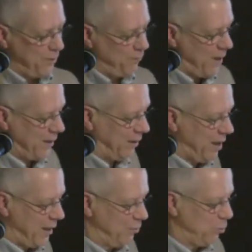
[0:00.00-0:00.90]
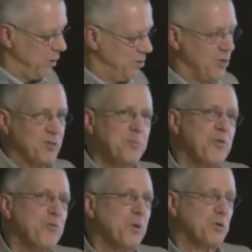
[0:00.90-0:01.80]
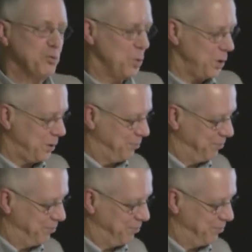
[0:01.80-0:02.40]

and final line of criticism of Thoreau's work.